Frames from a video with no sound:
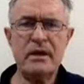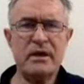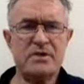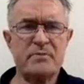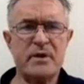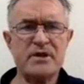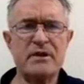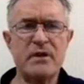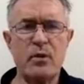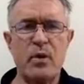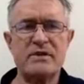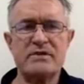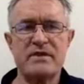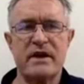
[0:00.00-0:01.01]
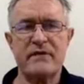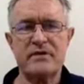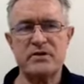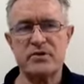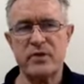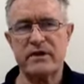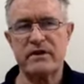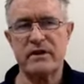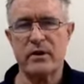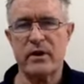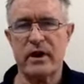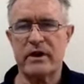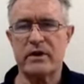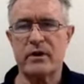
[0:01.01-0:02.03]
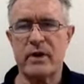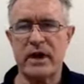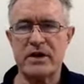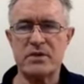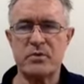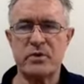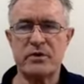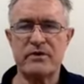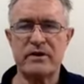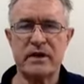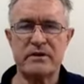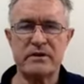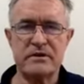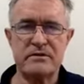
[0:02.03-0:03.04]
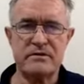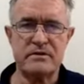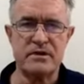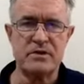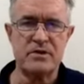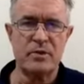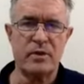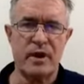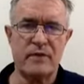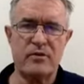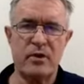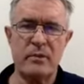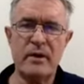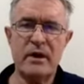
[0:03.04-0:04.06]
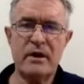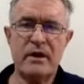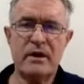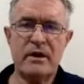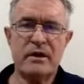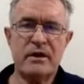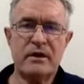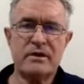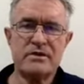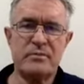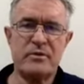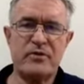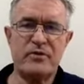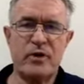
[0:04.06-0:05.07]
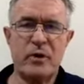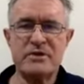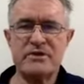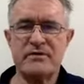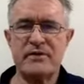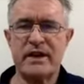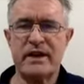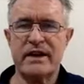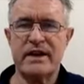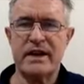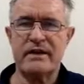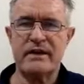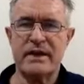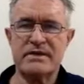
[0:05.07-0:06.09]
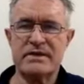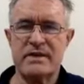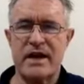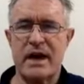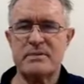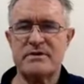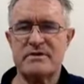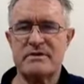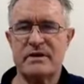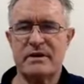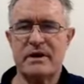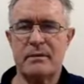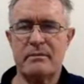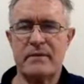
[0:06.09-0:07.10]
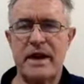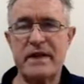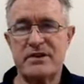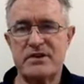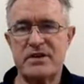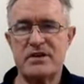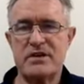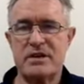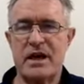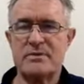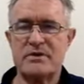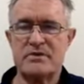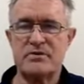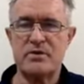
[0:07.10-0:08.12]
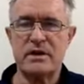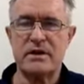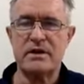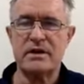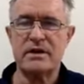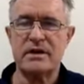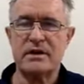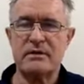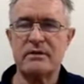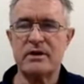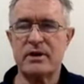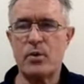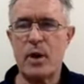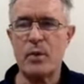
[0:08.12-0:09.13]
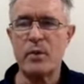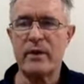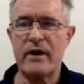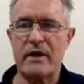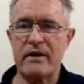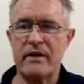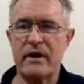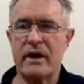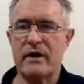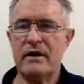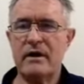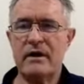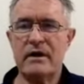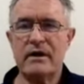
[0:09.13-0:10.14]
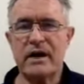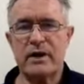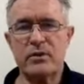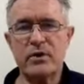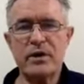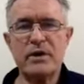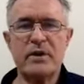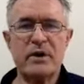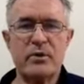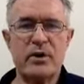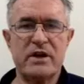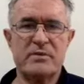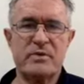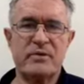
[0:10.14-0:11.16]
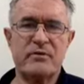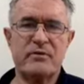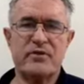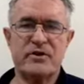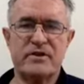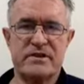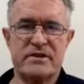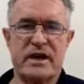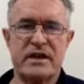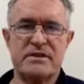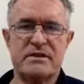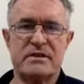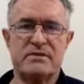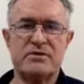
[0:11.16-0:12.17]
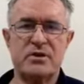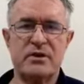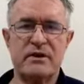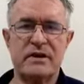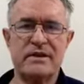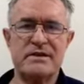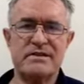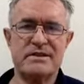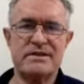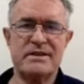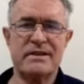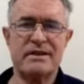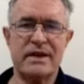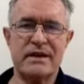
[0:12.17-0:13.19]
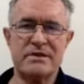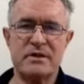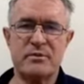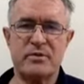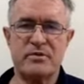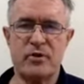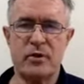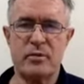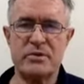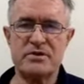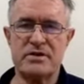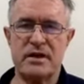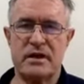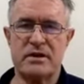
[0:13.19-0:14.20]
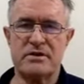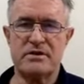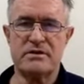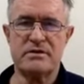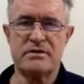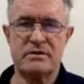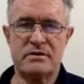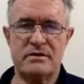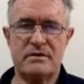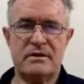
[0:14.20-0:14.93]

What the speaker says: especially the ones that have a direct interaction with the digital platform. So performance of legacy apps and the digital apps is really key, and one without the other can really be a recipe for disaster due to the existing legacy performance challenges.